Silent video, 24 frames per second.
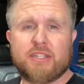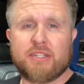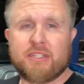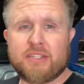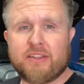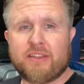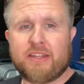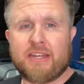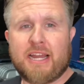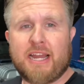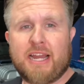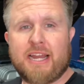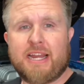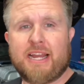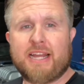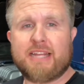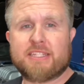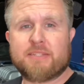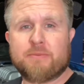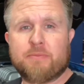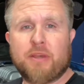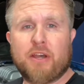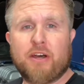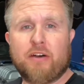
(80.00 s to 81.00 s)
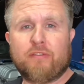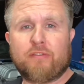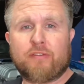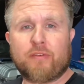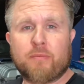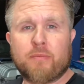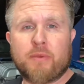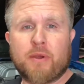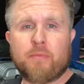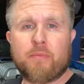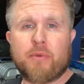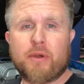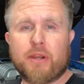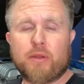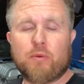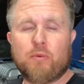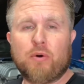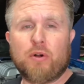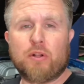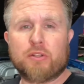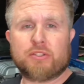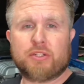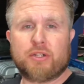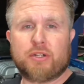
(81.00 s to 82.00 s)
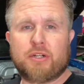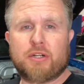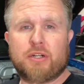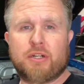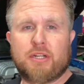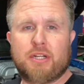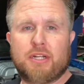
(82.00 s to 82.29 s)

into the night. Had some help from my buddy Walter.